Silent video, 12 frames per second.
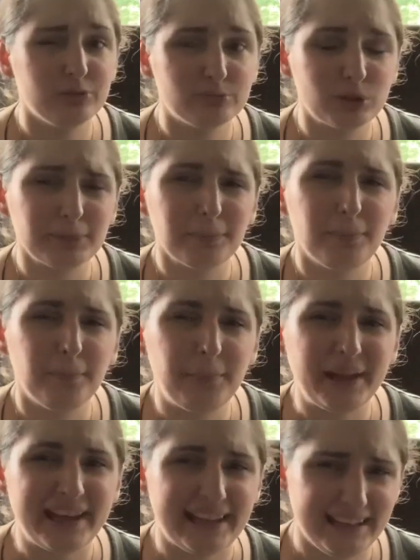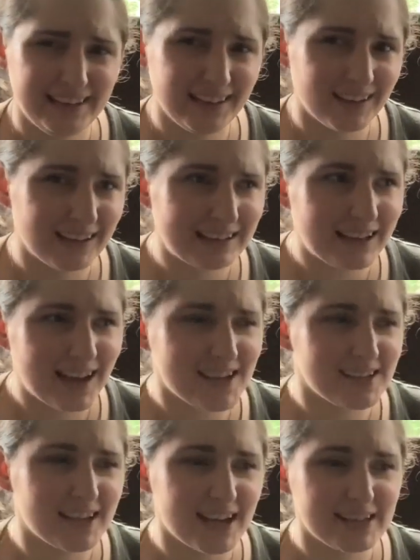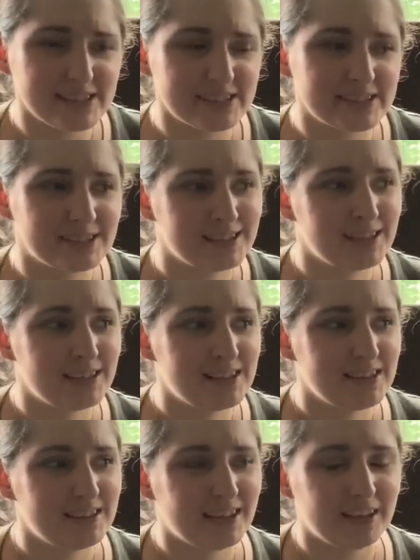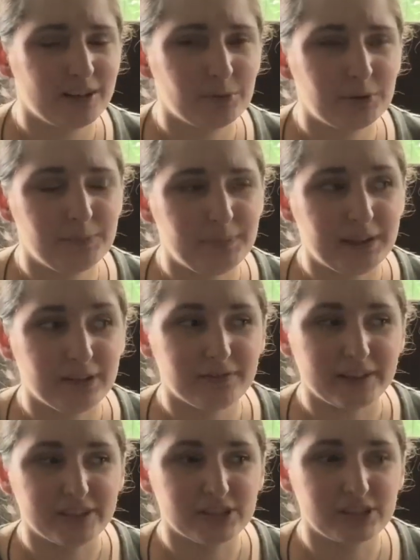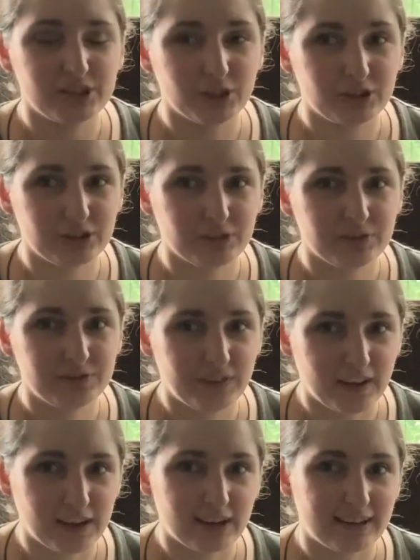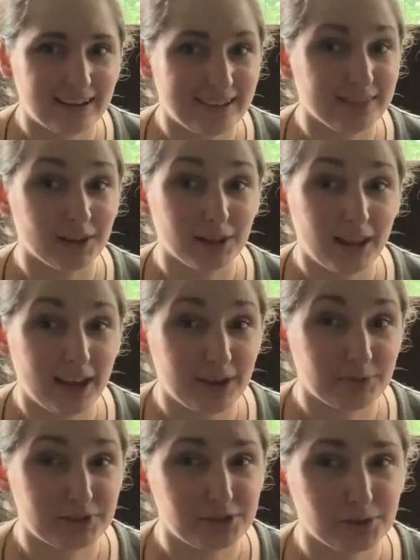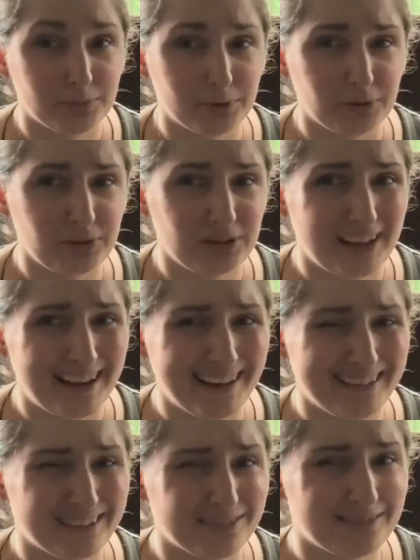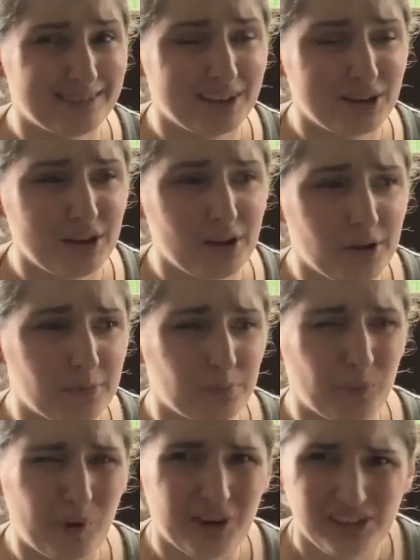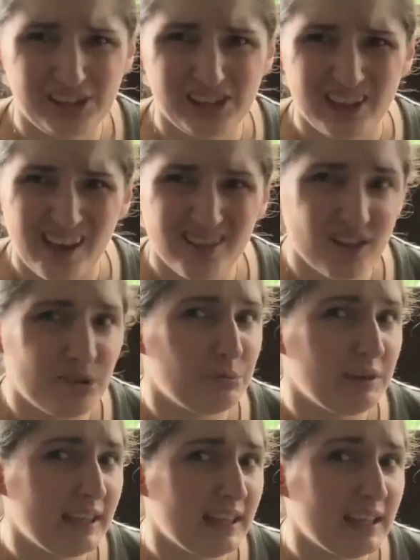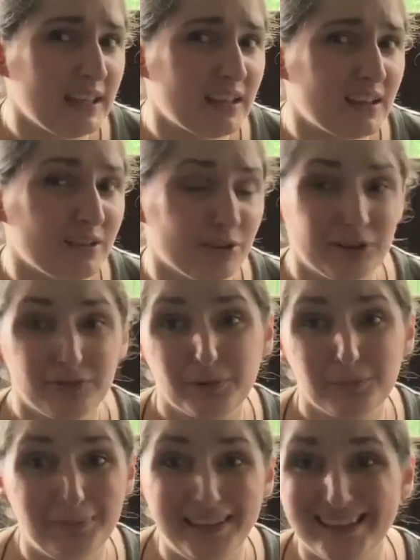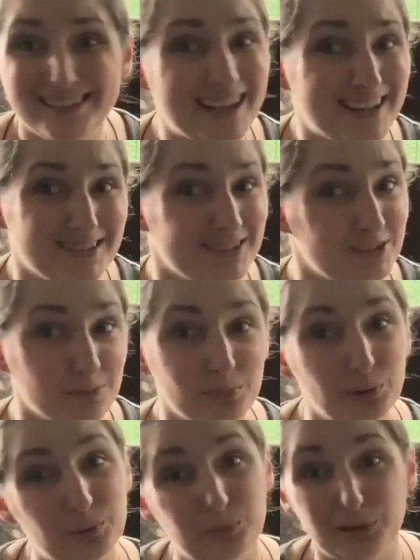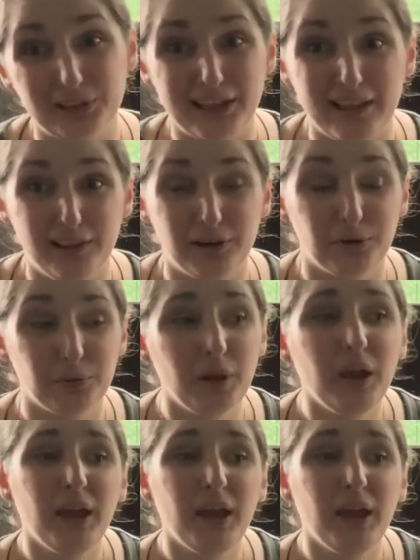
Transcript: more pink, I guess, than it would be if I just took the Fair and the Light, which are both kind of more yellowy. Or for me, it tends to pull more yellow.